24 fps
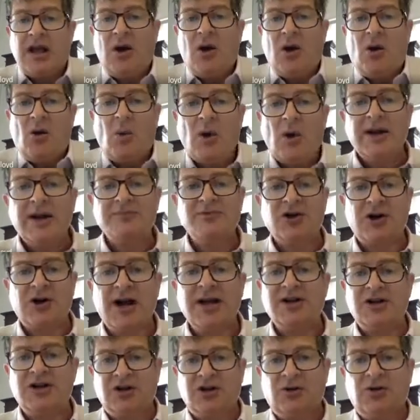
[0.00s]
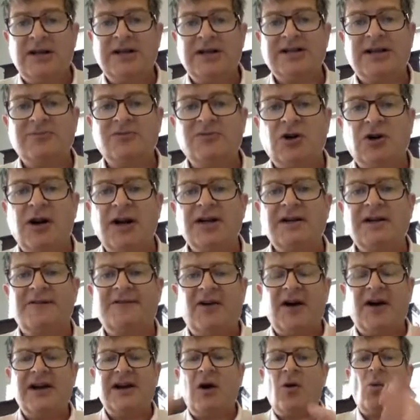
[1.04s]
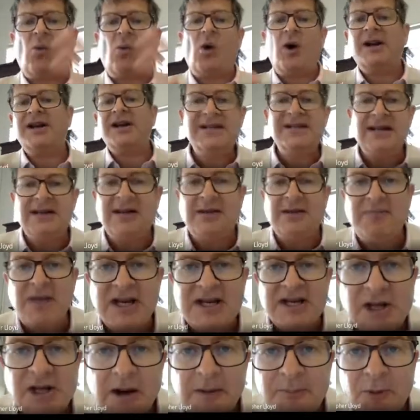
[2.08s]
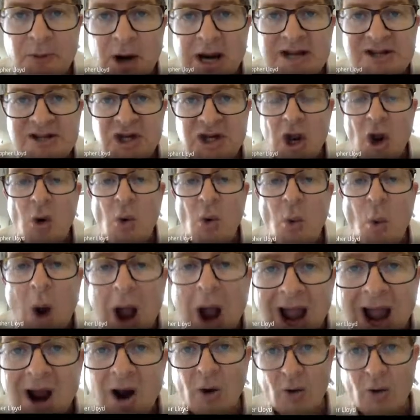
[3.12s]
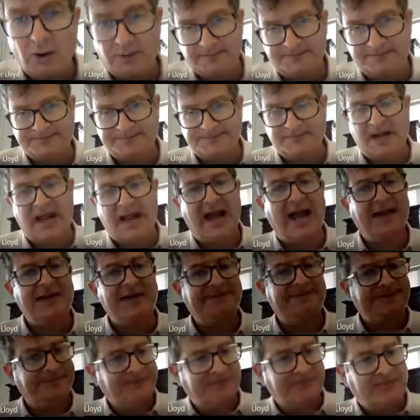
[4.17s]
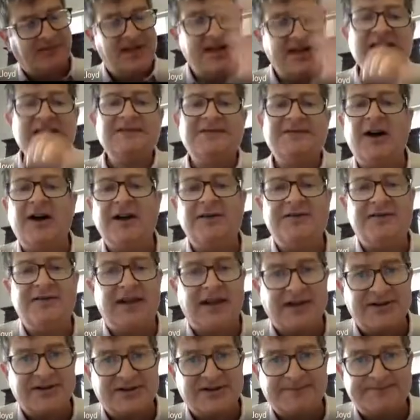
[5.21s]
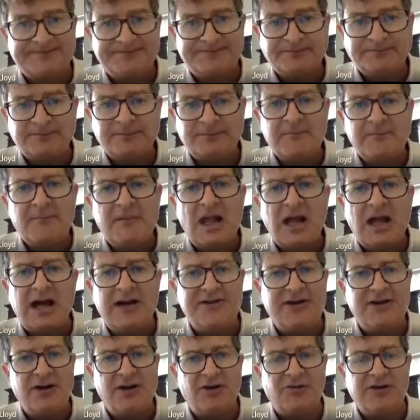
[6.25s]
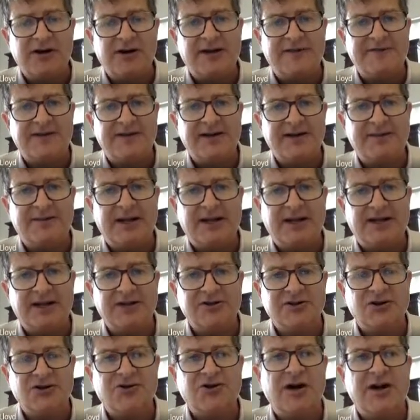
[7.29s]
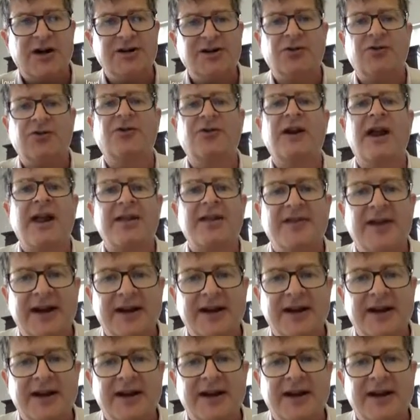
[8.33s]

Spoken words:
what I'm trying to do is I'm trying to find out what is it that makes our brains go, wow. And these 5 things, I think, are really fundamental to trying to create that